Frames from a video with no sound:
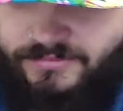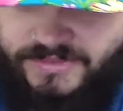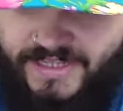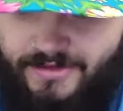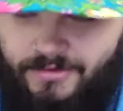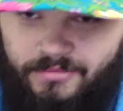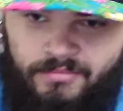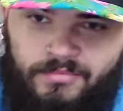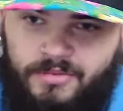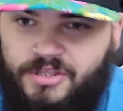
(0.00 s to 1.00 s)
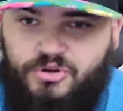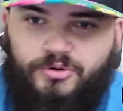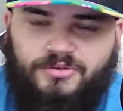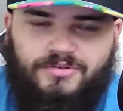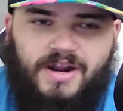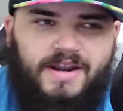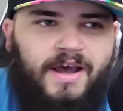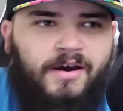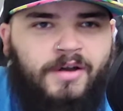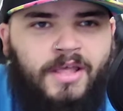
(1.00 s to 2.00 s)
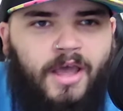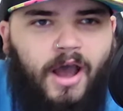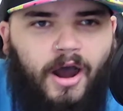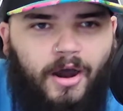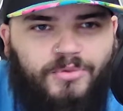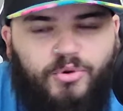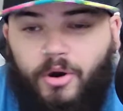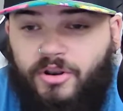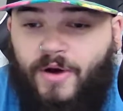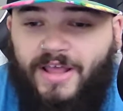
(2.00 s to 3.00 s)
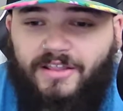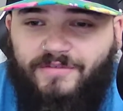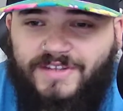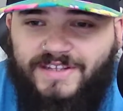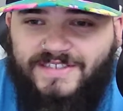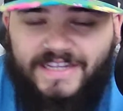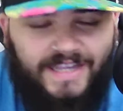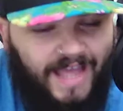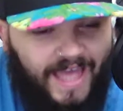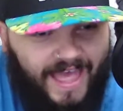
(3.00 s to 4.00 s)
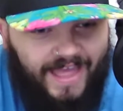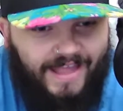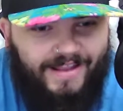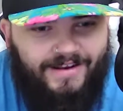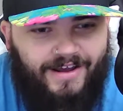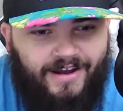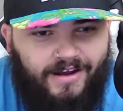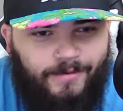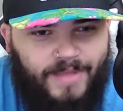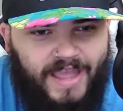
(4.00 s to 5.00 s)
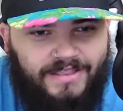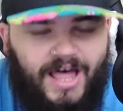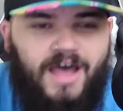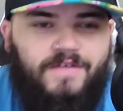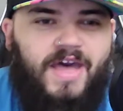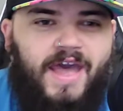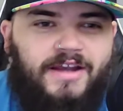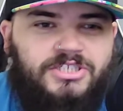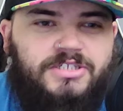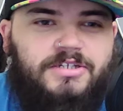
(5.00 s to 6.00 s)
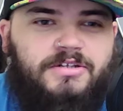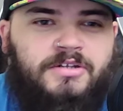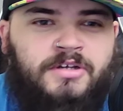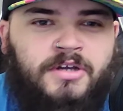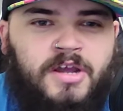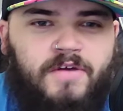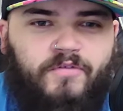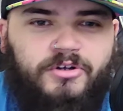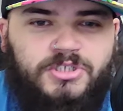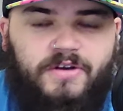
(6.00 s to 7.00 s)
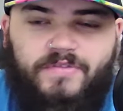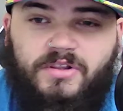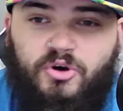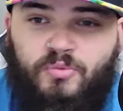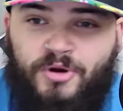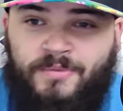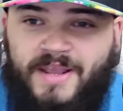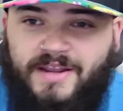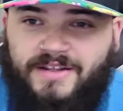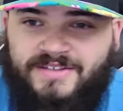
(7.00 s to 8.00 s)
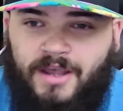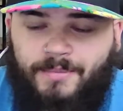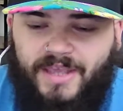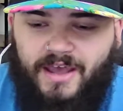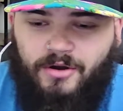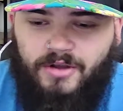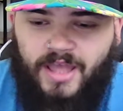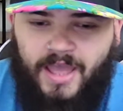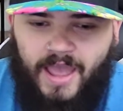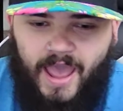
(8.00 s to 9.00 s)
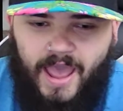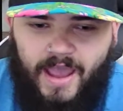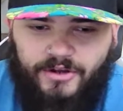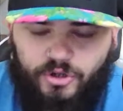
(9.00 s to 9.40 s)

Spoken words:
in the news right now. You all know I love Disney, and a live action version of The Little Mermaid is coming out. And, you